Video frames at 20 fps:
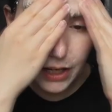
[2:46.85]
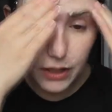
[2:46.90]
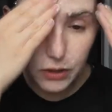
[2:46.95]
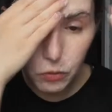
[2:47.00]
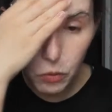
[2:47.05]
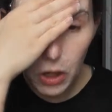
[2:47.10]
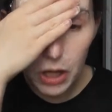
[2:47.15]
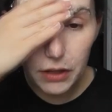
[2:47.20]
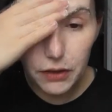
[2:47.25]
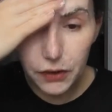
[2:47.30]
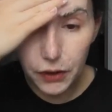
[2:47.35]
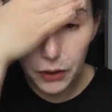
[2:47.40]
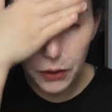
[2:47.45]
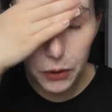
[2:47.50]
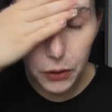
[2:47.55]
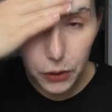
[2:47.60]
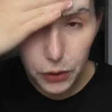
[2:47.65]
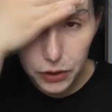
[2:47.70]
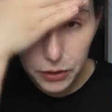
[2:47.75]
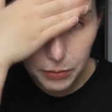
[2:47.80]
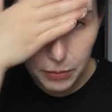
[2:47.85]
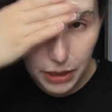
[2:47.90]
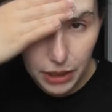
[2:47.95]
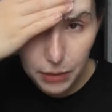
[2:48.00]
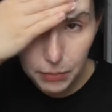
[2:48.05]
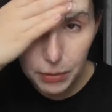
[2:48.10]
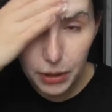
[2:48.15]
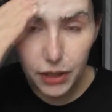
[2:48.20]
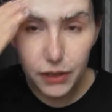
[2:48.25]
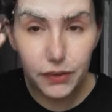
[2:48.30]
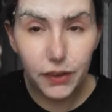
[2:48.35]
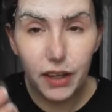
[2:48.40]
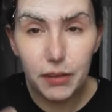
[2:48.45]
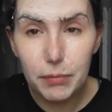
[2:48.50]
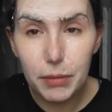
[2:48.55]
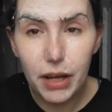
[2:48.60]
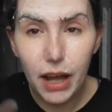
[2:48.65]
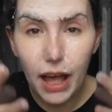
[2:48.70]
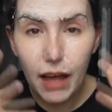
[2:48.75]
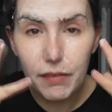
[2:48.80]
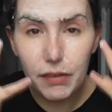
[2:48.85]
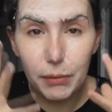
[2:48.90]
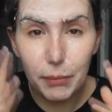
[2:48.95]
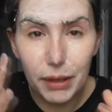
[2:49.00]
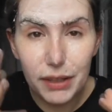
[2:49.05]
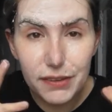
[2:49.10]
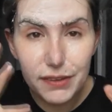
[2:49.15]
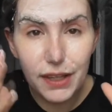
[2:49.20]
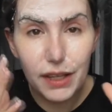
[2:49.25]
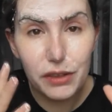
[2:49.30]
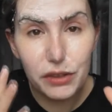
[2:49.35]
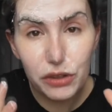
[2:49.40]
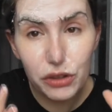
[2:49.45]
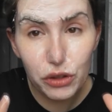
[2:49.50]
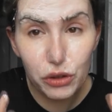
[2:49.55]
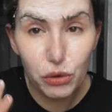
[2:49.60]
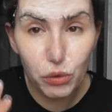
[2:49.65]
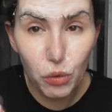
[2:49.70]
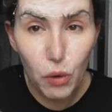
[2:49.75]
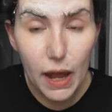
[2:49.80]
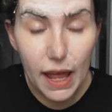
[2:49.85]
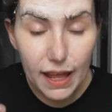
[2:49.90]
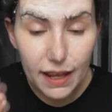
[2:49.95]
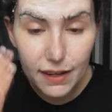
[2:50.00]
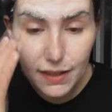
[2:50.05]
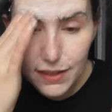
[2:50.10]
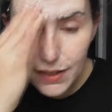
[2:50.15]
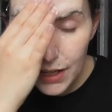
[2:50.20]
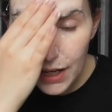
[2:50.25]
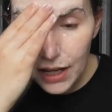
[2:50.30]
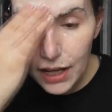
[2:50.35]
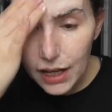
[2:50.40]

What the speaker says: as well as I could be because I've been having my skin too wet.